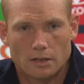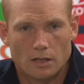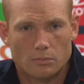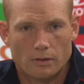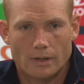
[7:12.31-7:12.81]
you
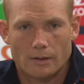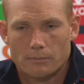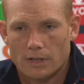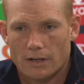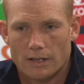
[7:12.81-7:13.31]
know, probably
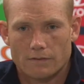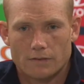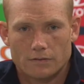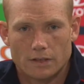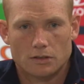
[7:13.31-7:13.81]
up be around that
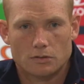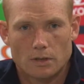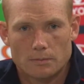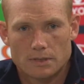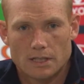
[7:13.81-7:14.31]
15 to
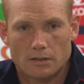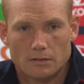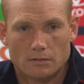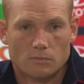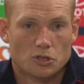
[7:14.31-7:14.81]
20%,
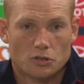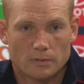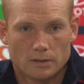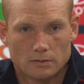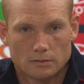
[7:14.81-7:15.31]
I'm assuming.